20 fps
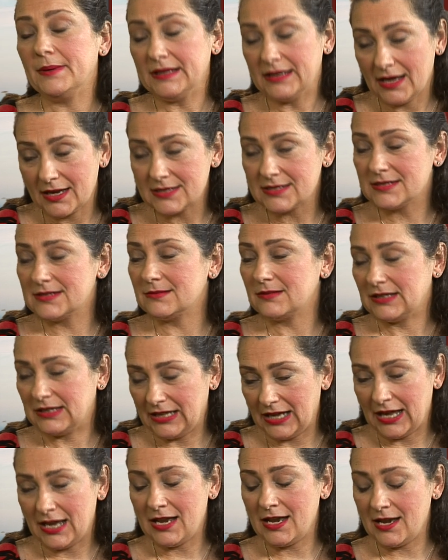yes, at the
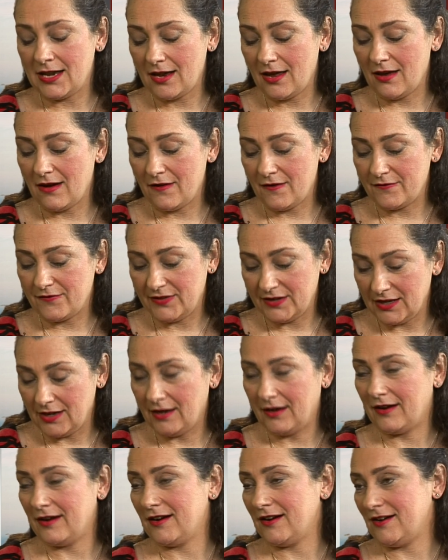end of the
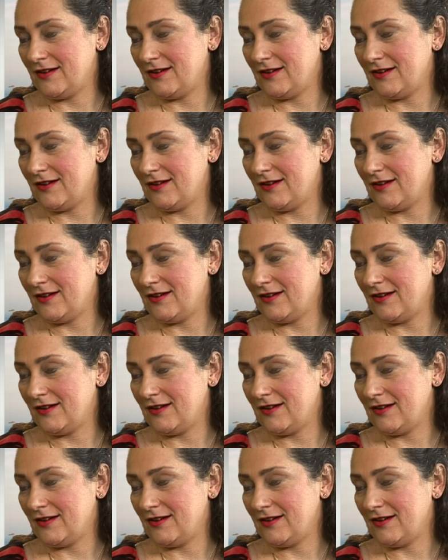year,